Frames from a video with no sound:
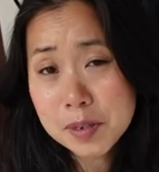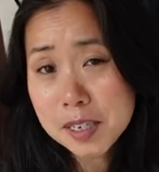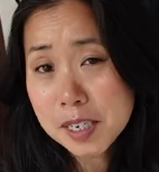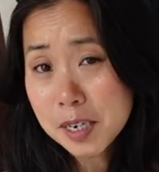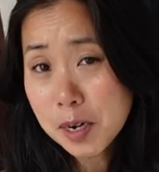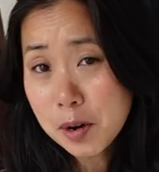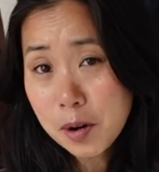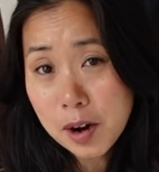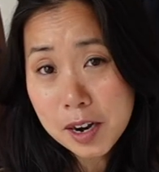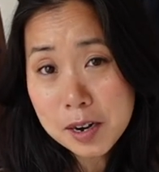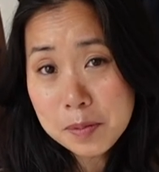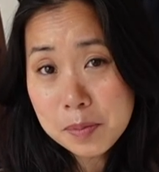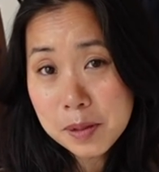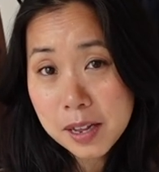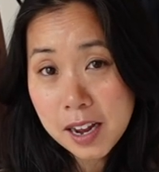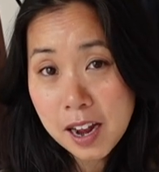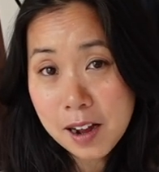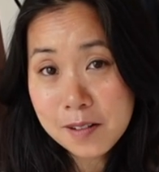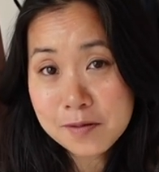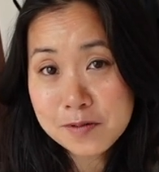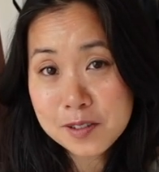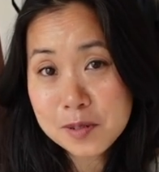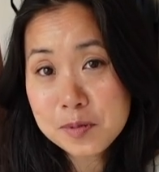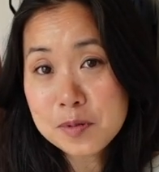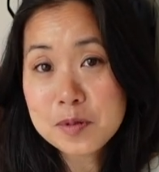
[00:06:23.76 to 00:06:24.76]
it's incredibly
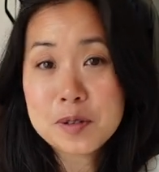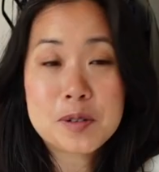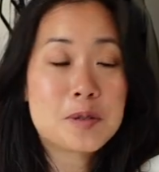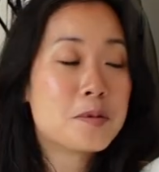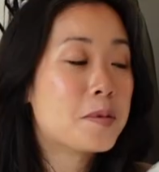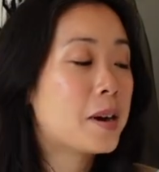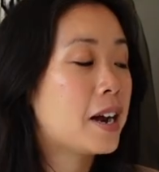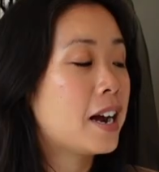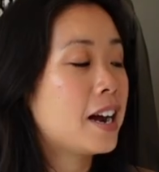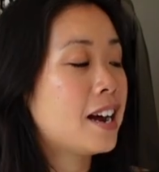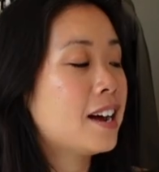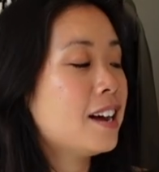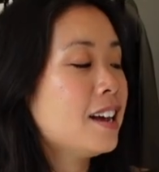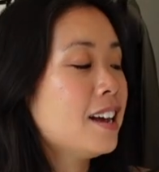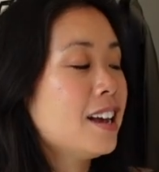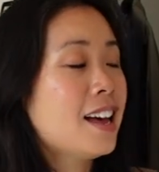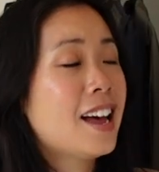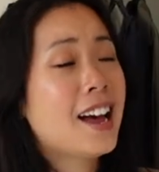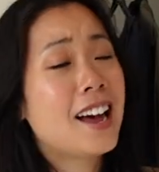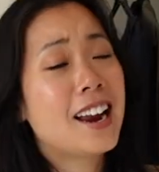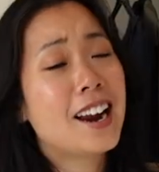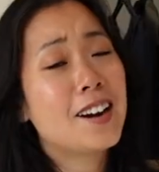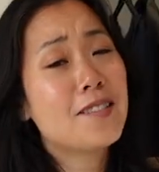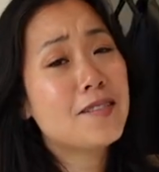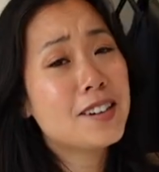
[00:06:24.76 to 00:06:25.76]
comfortable to wear,
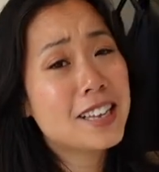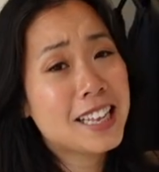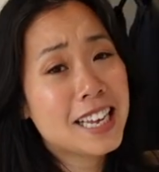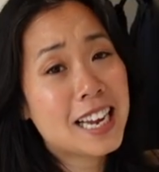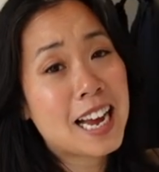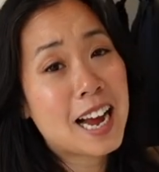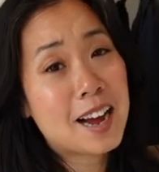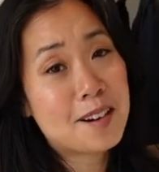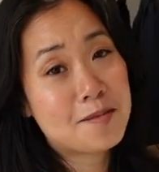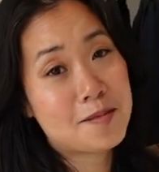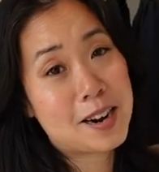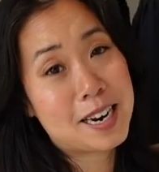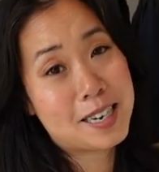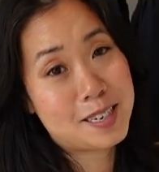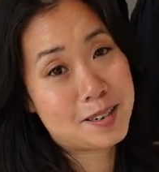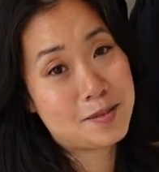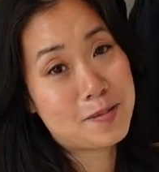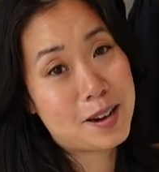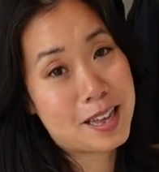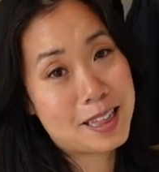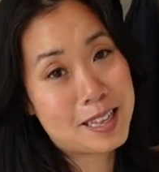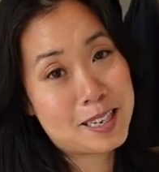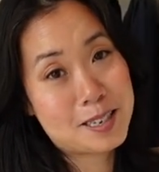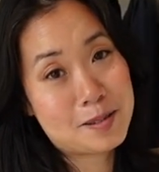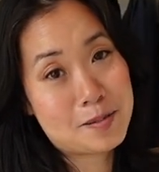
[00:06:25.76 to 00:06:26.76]
and I really can't wait to
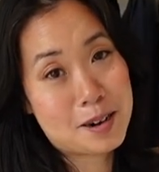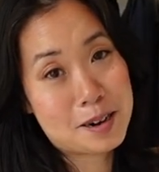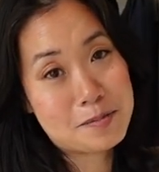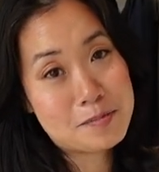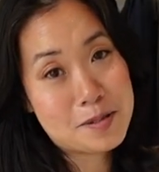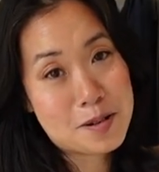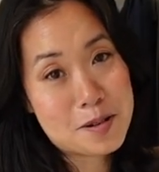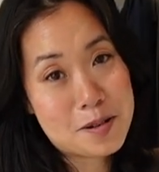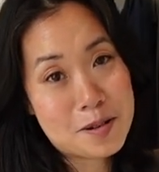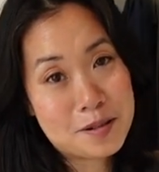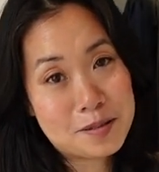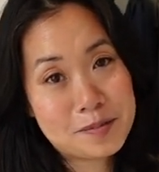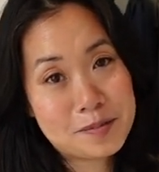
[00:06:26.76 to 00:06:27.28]
wear this one more.